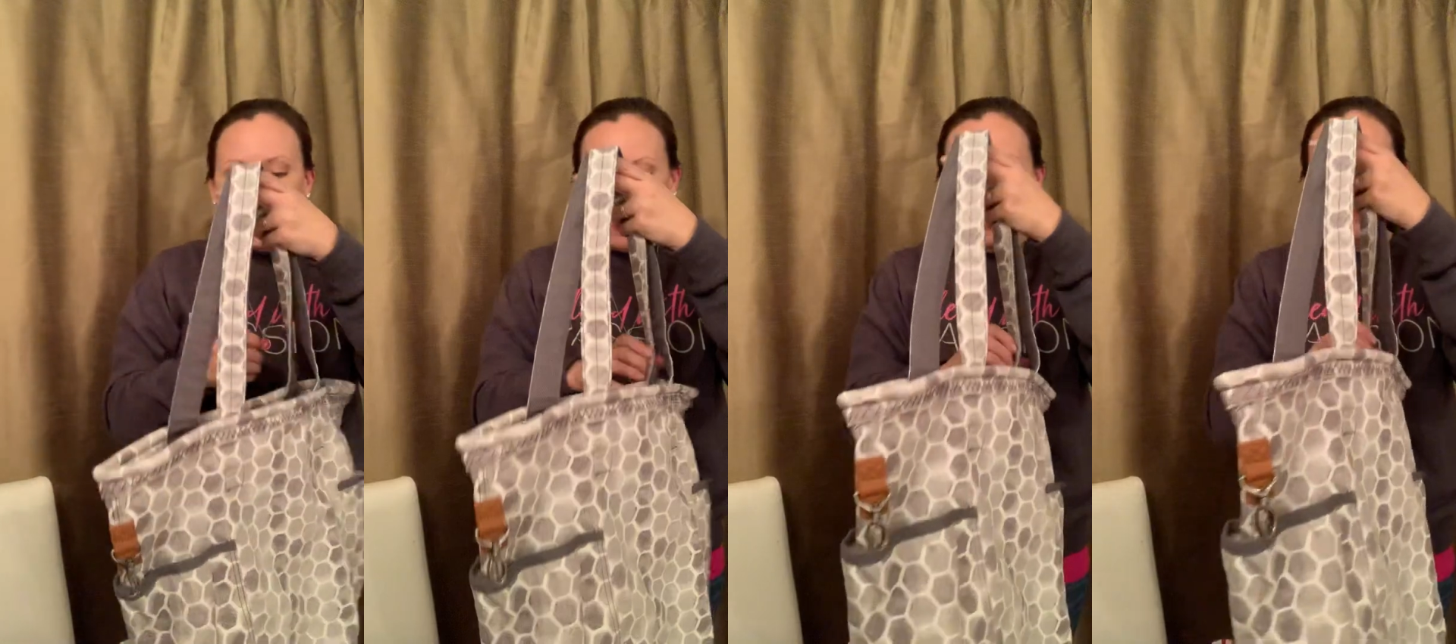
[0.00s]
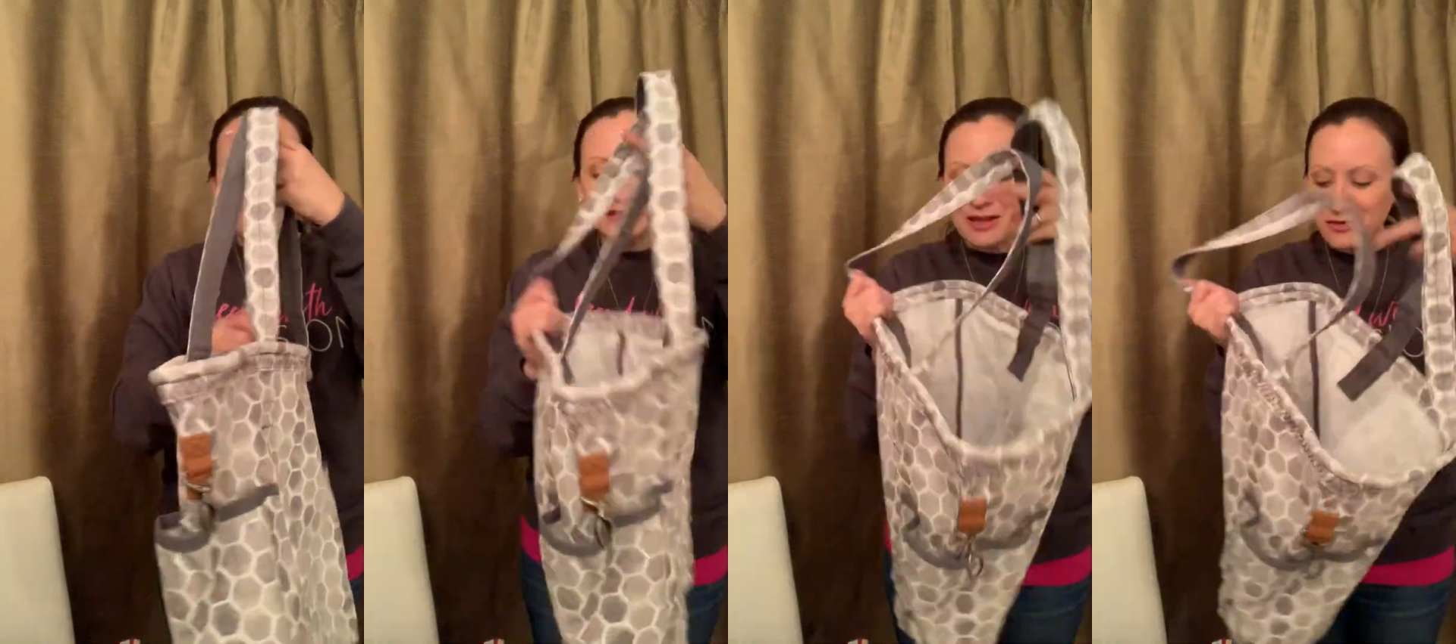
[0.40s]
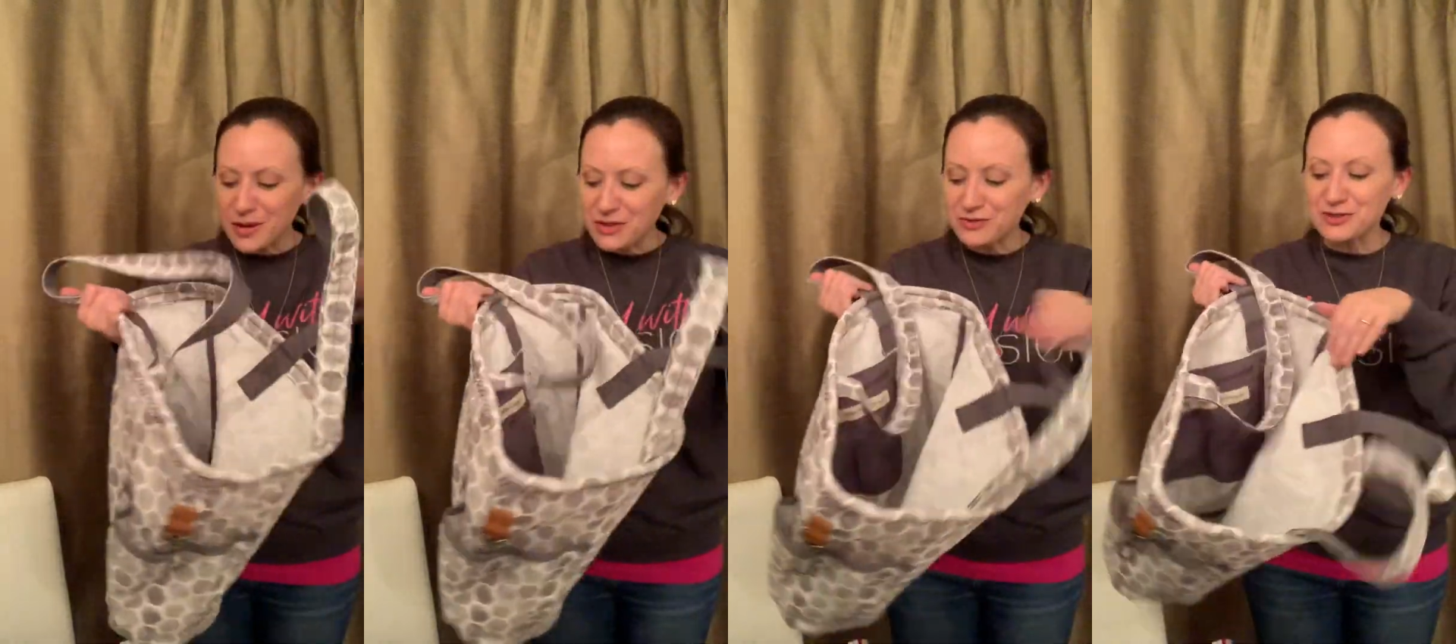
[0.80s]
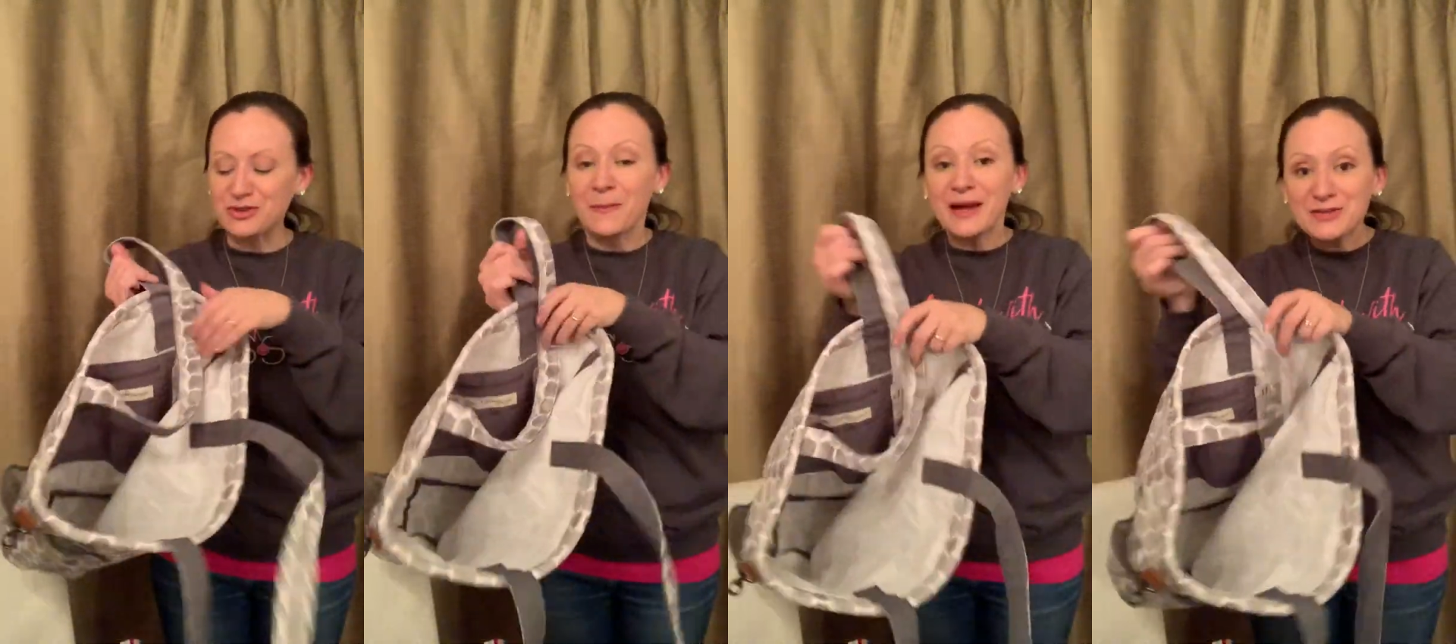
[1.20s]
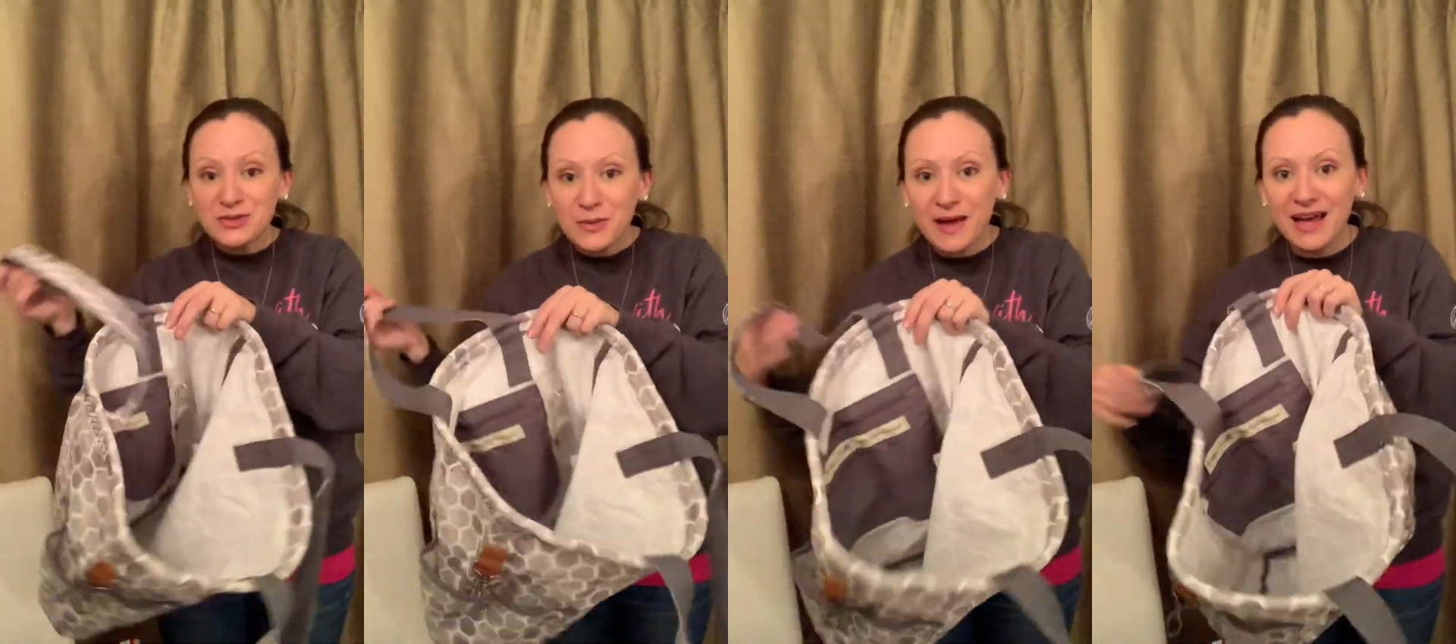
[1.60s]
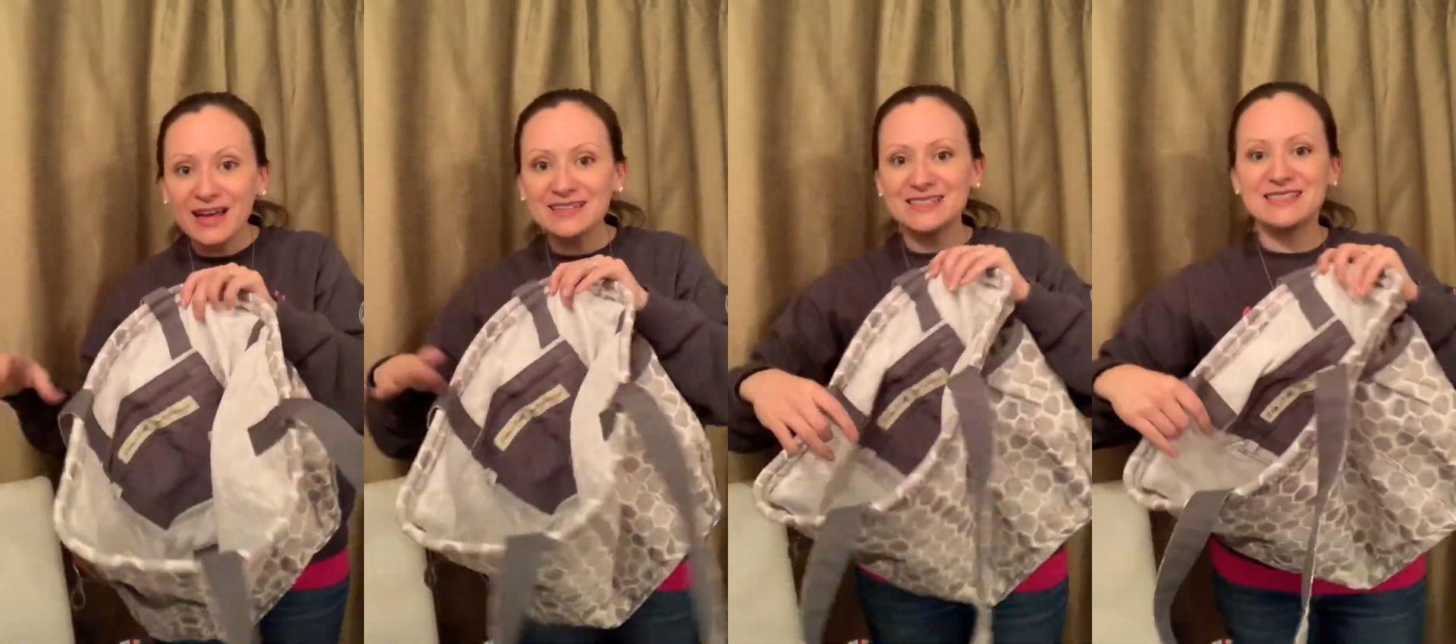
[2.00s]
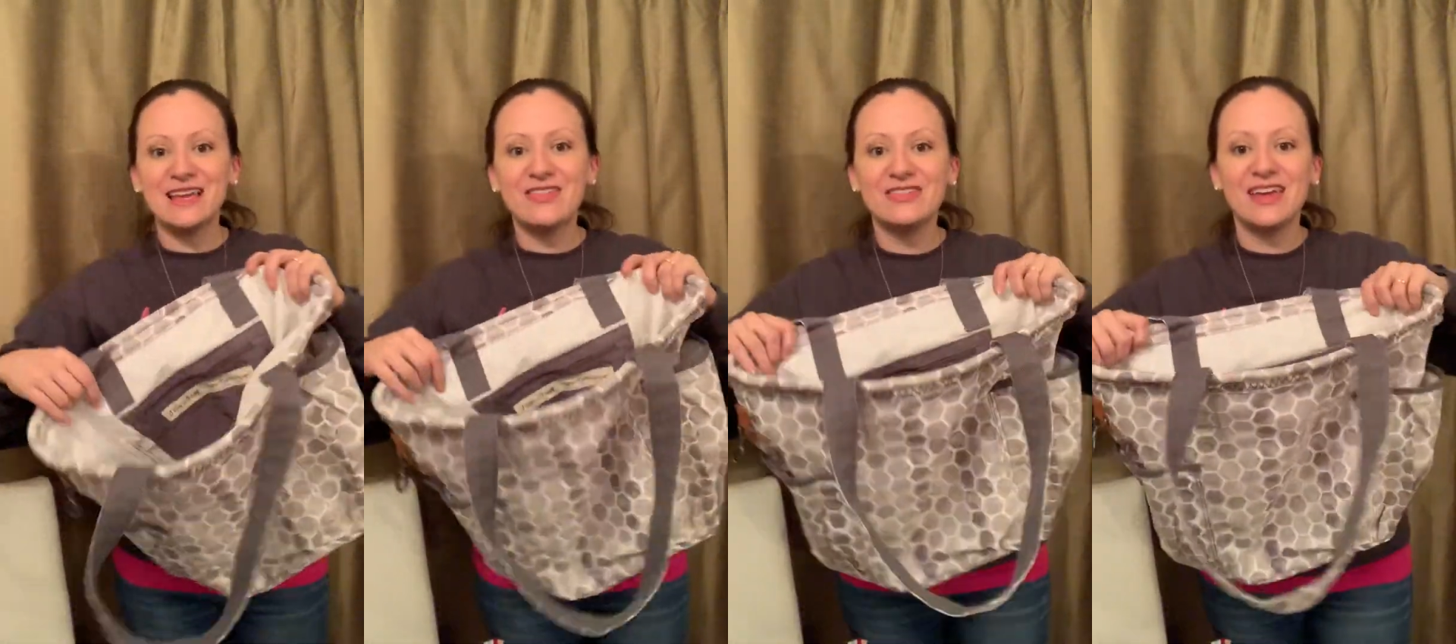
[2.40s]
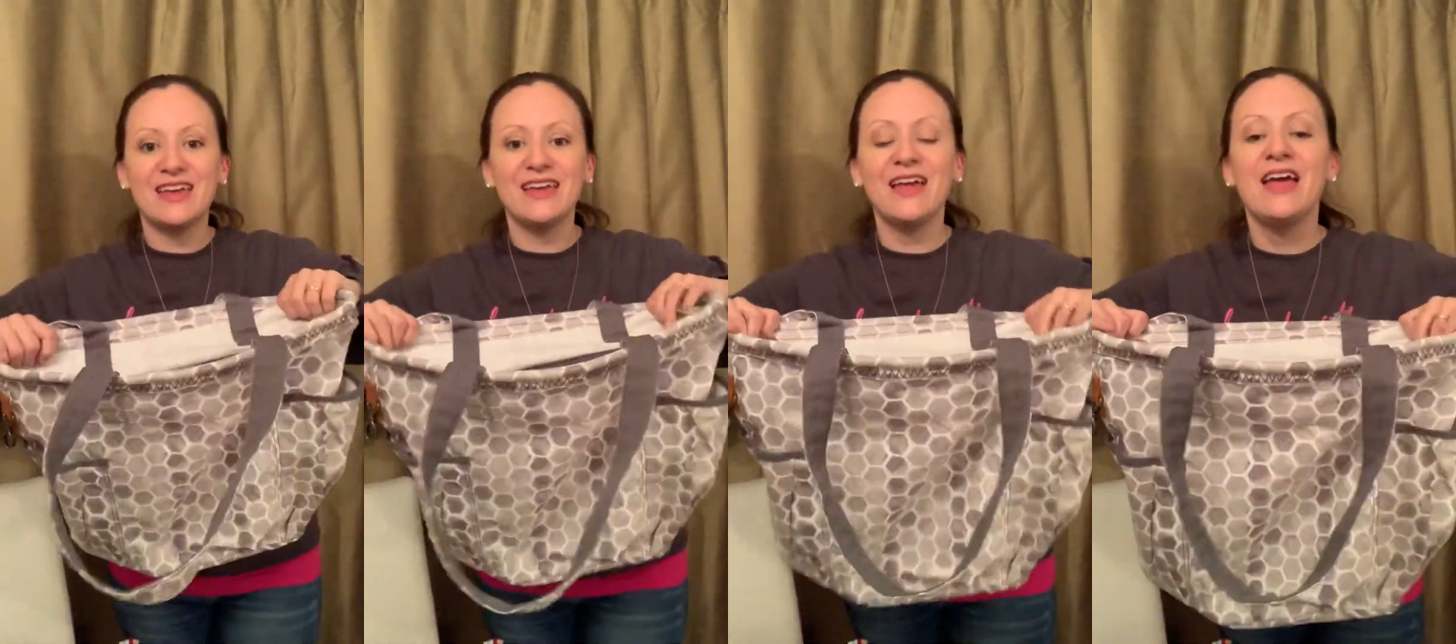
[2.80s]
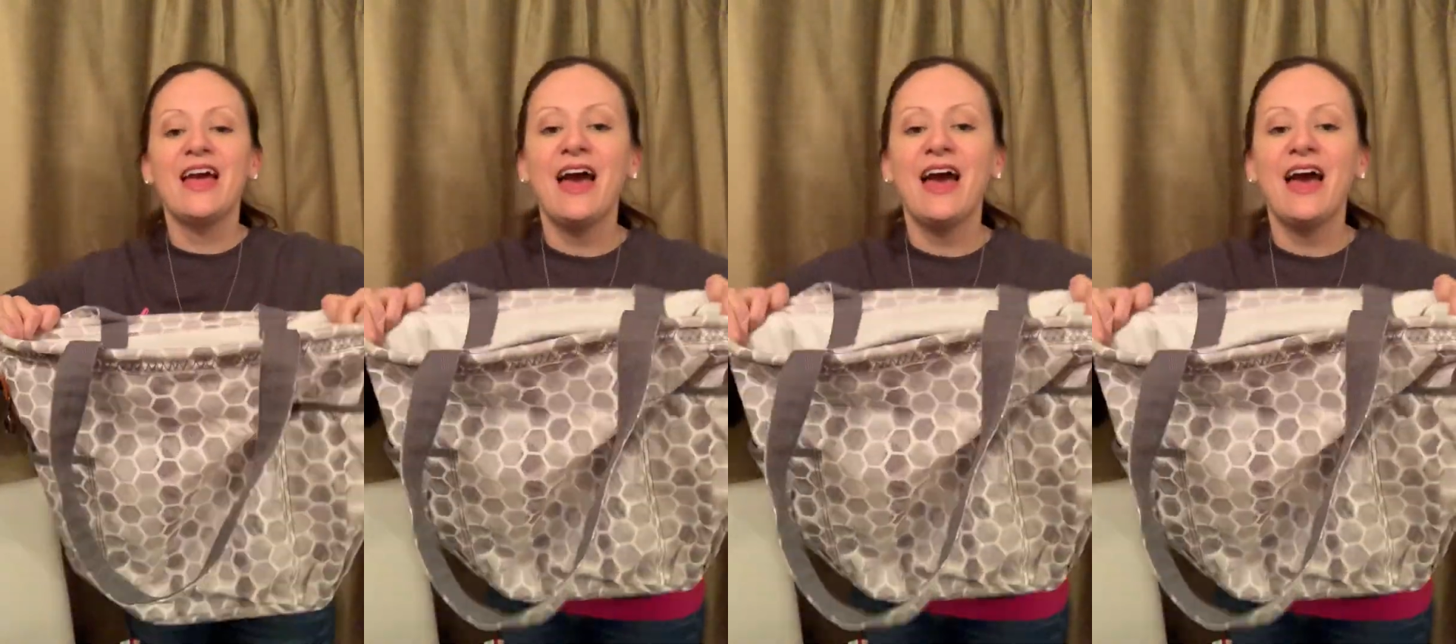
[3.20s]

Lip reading: What I love about the Retro Metro bags is that they